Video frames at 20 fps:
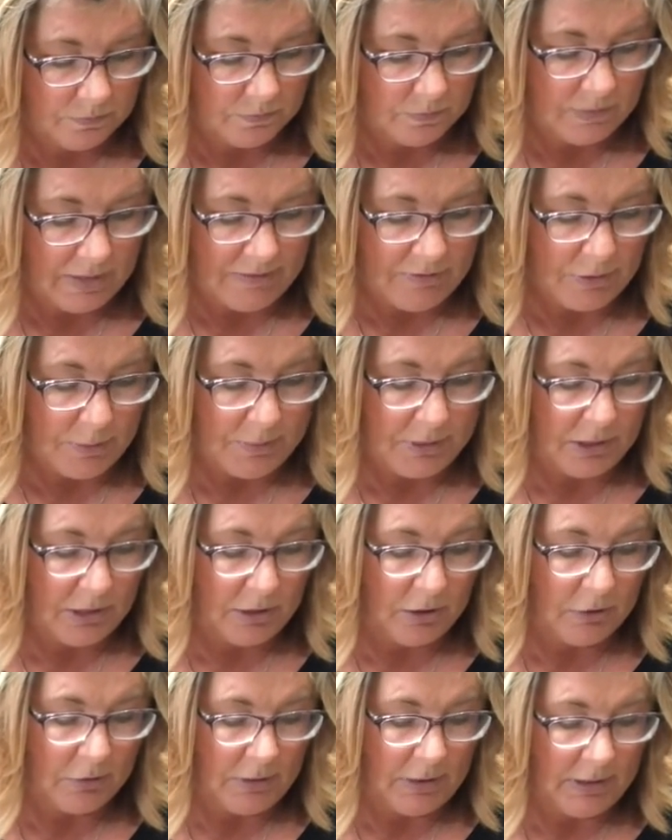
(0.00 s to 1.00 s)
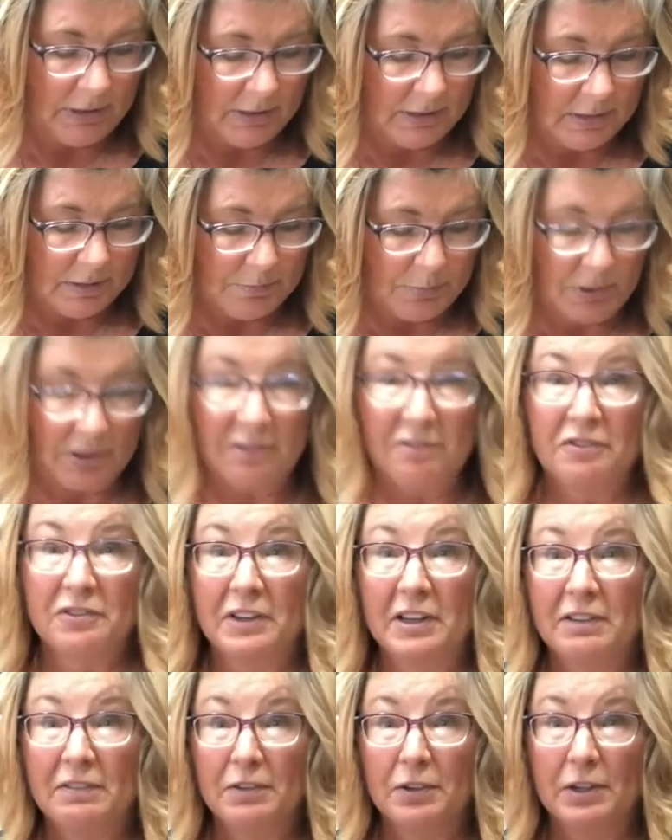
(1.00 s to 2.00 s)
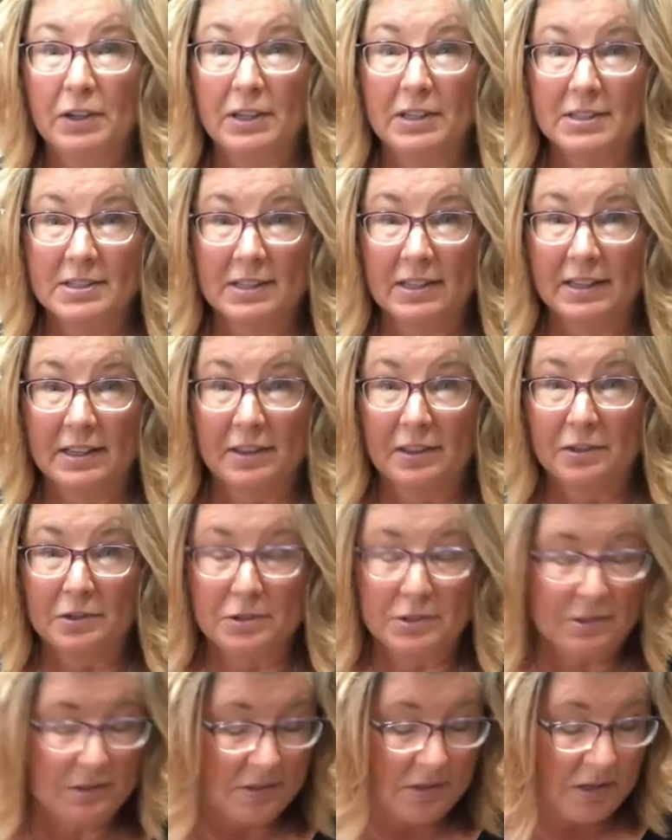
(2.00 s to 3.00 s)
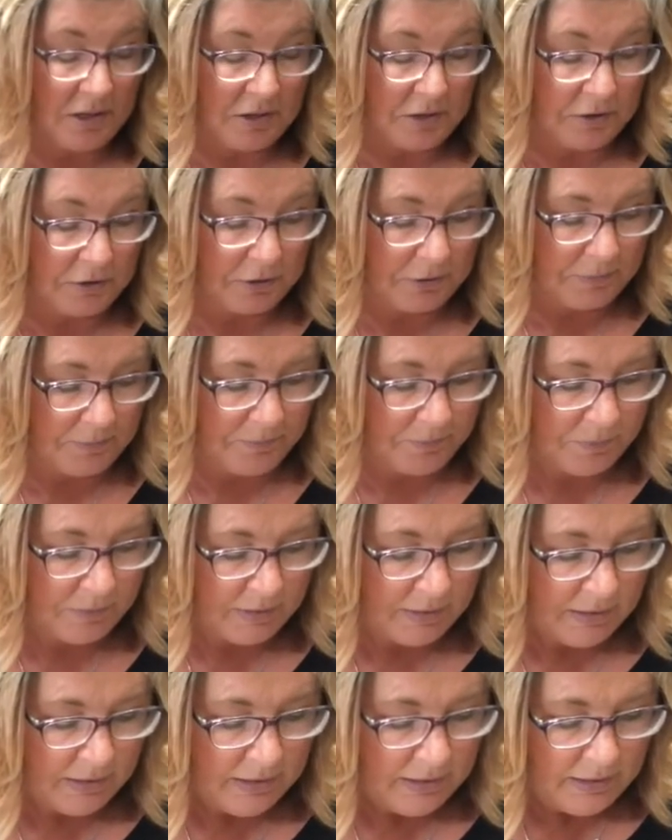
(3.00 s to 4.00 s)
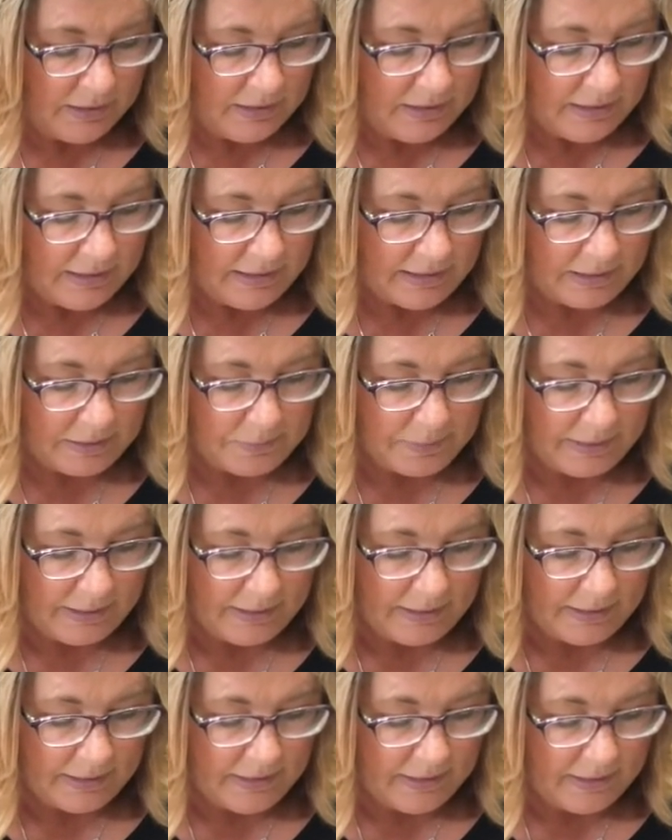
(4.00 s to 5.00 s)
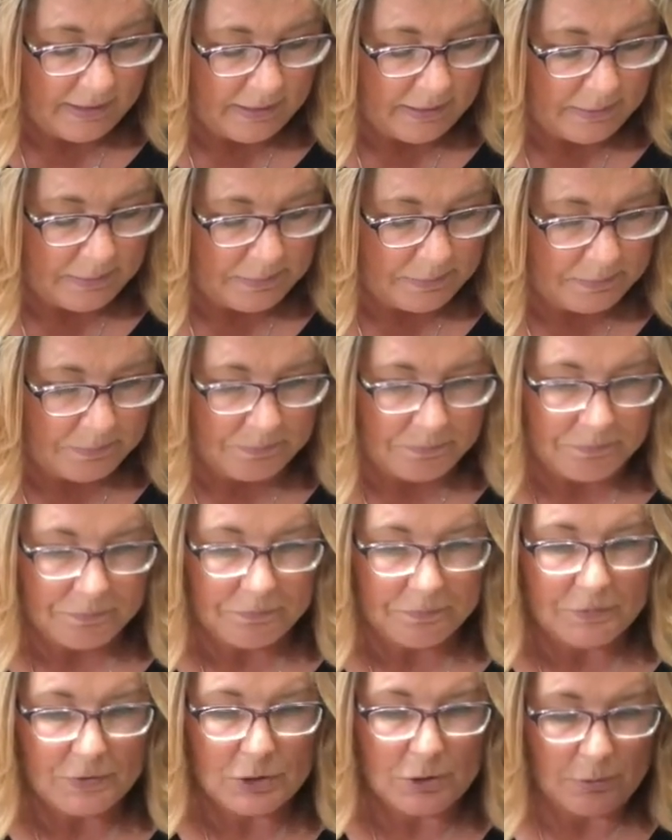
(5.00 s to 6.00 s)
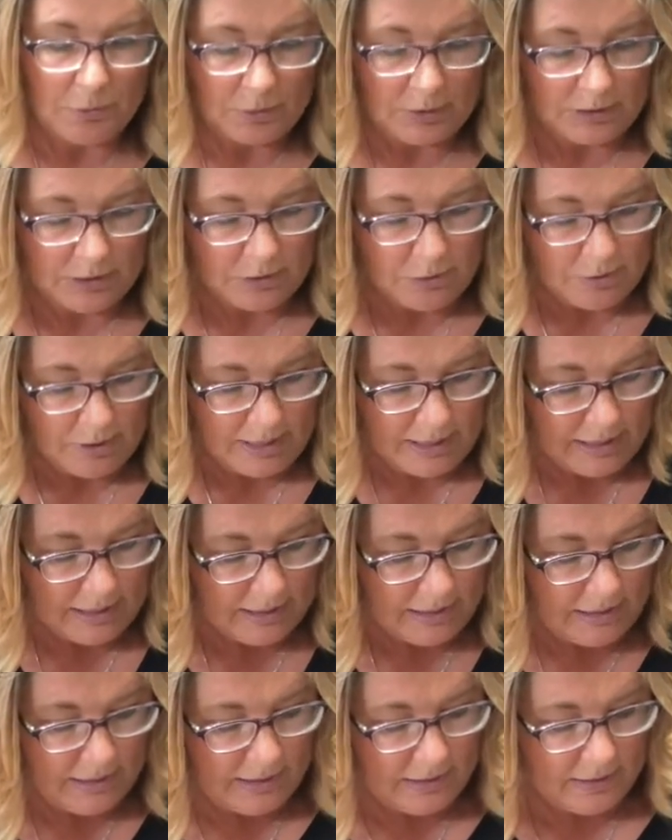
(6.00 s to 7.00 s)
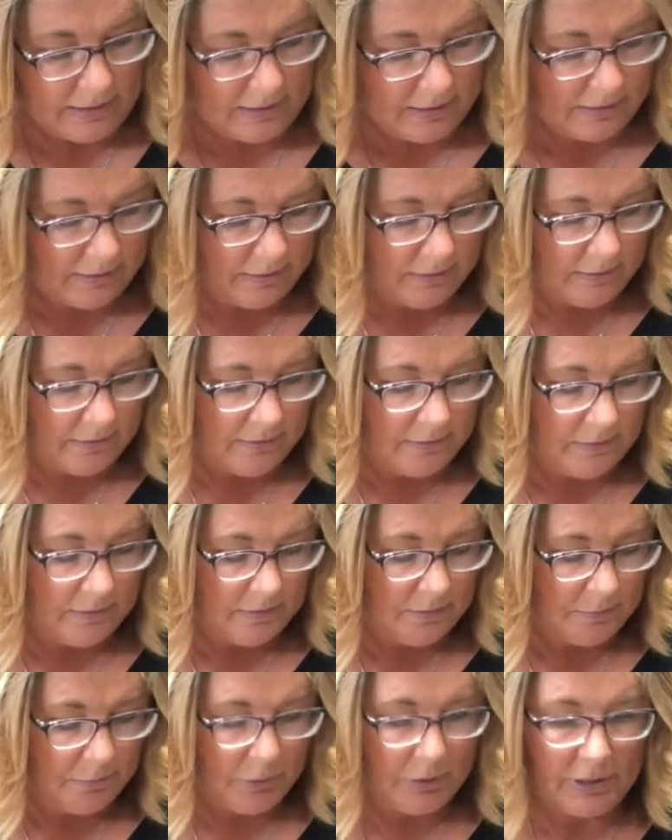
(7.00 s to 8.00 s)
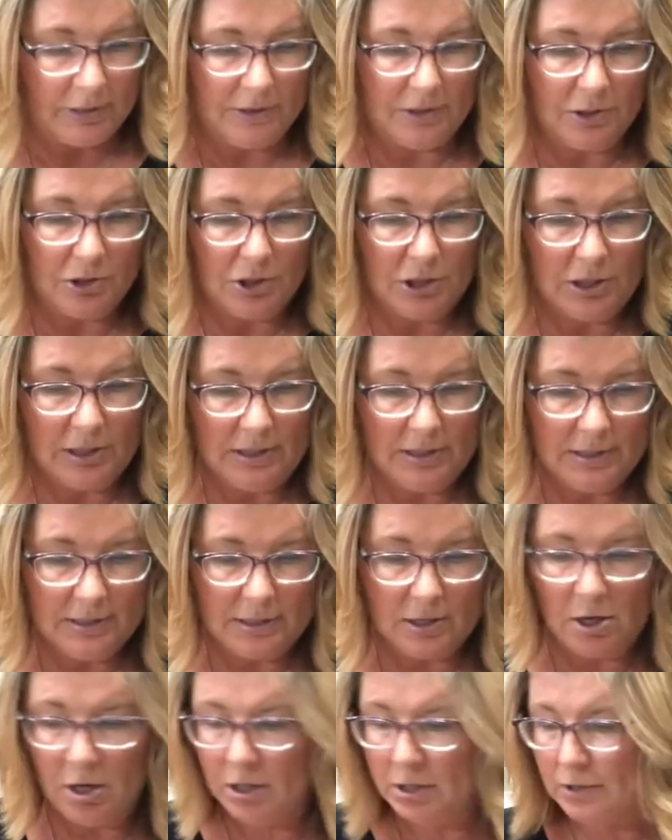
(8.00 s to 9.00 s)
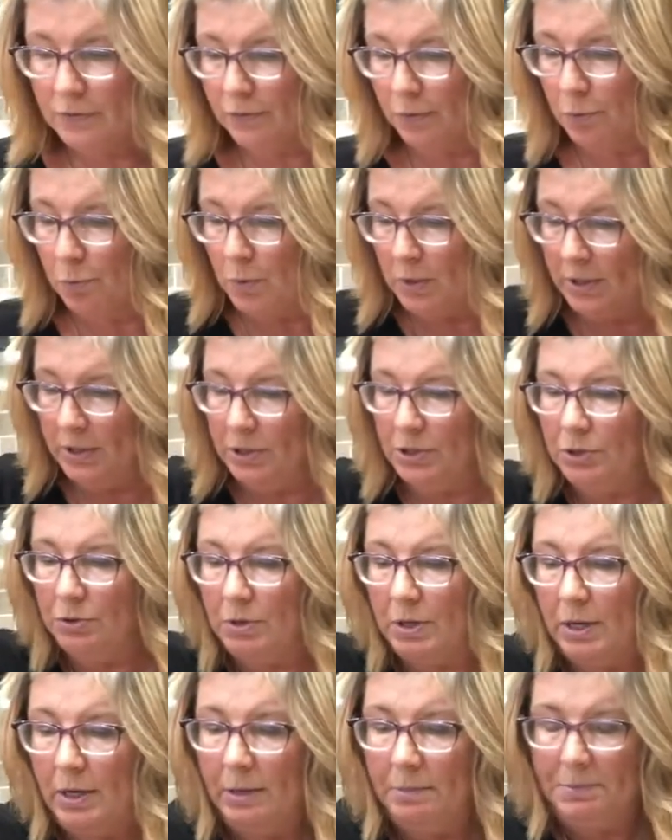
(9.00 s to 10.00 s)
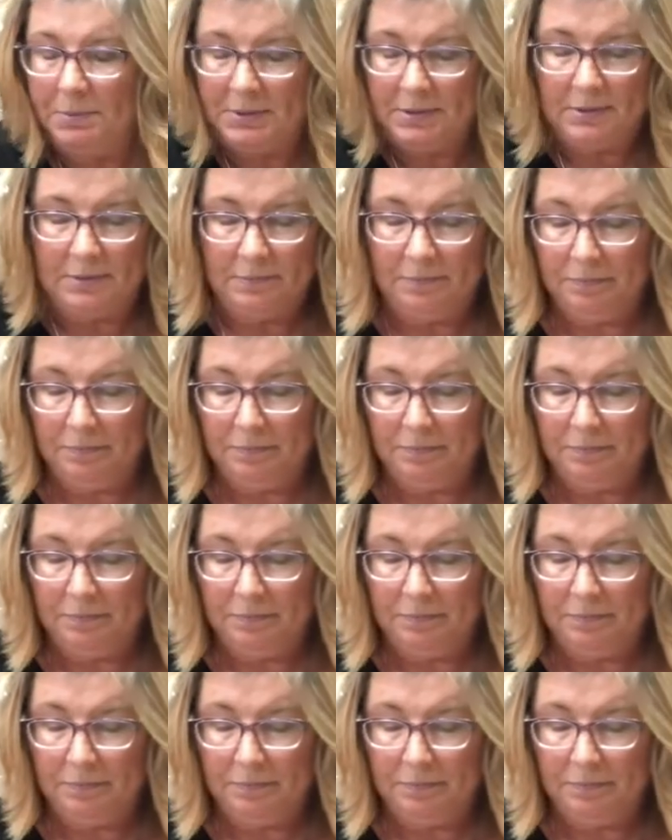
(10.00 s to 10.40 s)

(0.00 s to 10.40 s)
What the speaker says: Not very many ingredients, but the flavor is like there's 100. Anyway, so we're gonna go ahead and put in the cheese. It calls for 1 to 2 cups.